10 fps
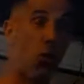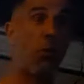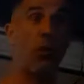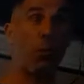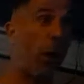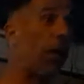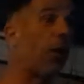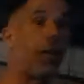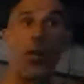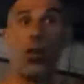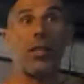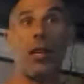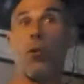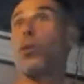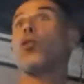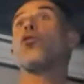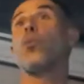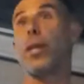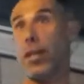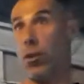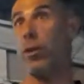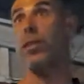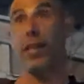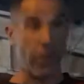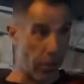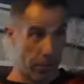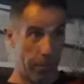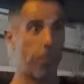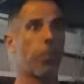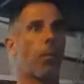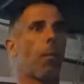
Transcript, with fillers: It was spring conditions and it was just ridiculously good.